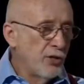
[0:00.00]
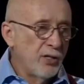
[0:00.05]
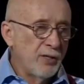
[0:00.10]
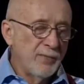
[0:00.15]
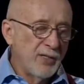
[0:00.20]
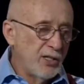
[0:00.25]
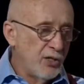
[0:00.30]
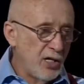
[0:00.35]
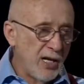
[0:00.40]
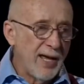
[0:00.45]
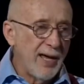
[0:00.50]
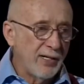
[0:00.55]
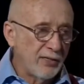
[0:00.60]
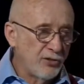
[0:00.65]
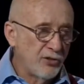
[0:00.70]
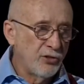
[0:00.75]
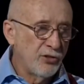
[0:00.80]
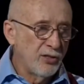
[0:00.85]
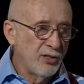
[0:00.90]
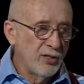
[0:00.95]
of
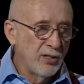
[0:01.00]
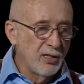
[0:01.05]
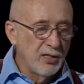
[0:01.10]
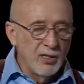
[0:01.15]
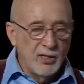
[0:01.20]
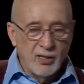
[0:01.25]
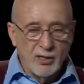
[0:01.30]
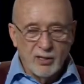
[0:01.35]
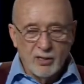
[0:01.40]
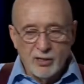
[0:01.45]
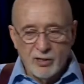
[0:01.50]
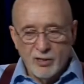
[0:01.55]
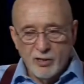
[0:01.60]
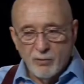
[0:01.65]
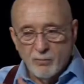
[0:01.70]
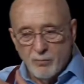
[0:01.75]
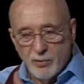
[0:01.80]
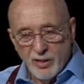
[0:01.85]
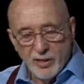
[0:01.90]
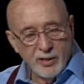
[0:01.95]
attacks
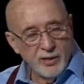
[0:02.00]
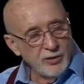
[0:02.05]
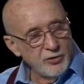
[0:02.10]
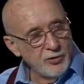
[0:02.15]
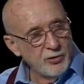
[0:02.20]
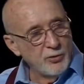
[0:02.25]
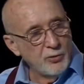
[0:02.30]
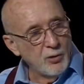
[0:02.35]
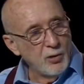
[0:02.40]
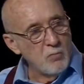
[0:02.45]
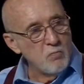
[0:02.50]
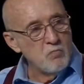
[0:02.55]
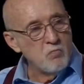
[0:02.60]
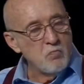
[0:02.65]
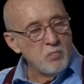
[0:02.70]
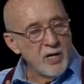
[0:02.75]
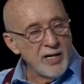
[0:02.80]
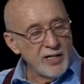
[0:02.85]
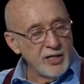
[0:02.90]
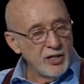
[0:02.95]
compared to a
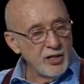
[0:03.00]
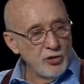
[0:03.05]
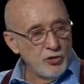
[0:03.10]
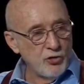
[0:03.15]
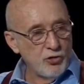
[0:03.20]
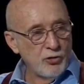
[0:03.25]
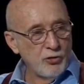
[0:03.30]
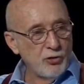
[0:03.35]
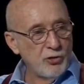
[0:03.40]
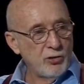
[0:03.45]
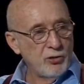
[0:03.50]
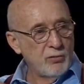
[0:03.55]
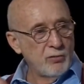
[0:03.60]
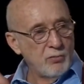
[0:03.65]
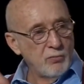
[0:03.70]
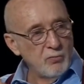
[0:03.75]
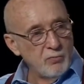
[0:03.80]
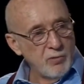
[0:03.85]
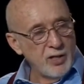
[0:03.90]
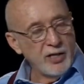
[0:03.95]
major,
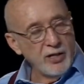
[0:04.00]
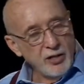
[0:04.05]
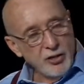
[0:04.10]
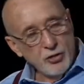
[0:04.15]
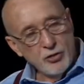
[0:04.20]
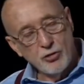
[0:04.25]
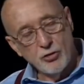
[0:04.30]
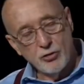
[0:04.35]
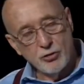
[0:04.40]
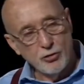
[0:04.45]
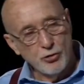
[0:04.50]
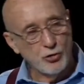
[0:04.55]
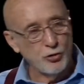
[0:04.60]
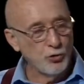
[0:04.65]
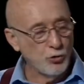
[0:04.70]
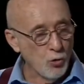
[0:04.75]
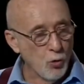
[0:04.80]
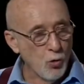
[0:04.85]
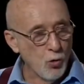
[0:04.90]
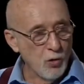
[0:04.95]
major
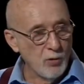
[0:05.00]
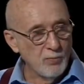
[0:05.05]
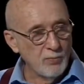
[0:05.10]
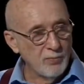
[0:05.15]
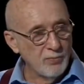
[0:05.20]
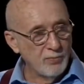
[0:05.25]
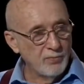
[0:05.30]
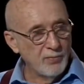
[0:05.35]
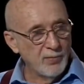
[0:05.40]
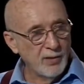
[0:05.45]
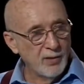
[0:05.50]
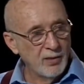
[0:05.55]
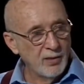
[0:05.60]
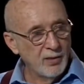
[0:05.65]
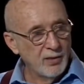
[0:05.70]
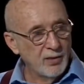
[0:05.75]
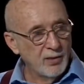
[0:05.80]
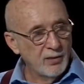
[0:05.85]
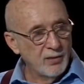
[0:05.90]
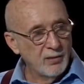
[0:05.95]
storm.
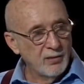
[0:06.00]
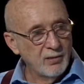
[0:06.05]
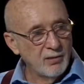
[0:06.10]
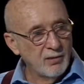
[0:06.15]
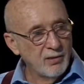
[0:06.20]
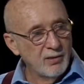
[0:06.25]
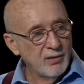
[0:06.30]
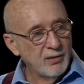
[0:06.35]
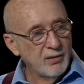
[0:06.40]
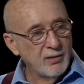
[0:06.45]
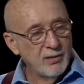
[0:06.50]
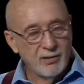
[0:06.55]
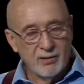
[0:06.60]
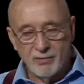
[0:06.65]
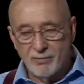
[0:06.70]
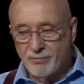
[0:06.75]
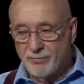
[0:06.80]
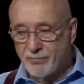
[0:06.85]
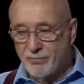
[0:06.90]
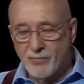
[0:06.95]

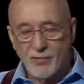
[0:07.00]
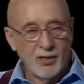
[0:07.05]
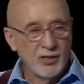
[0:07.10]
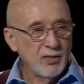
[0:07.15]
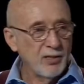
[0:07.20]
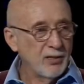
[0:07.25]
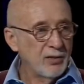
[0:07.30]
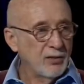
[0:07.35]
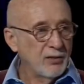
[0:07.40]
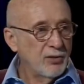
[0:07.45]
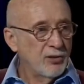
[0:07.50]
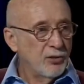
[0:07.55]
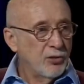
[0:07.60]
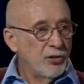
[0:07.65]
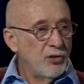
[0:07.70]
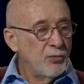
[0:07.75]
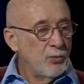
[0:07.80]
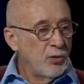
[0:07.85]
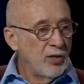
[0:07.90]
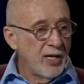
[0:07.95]

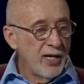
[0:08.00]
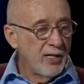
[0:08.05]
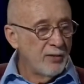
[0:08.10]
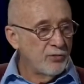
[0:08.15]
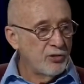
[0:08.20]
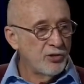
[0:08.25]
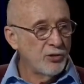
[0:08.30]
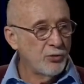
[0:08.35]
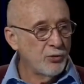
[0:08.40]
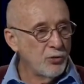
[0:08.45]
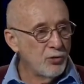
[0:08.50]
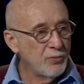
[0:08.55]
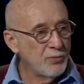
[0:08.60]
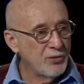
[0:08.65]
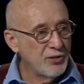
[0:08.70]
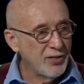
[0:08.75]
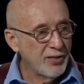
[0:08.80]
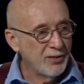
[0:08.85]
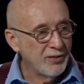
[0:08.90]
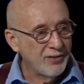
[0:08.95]
Couldn't we have storms
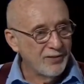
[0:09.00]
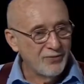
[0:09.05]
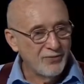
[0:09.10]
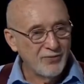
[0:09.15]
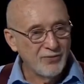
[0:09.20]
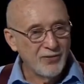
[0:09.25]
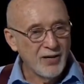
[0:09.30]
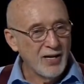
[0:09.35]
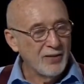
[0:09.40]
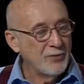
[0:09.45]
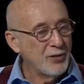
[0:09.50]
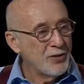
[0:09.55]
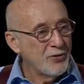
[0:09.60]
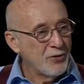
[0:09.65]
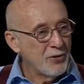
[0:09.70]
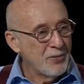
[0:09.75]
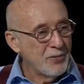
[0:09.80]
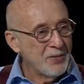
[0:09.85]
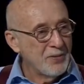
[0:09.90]
that are $500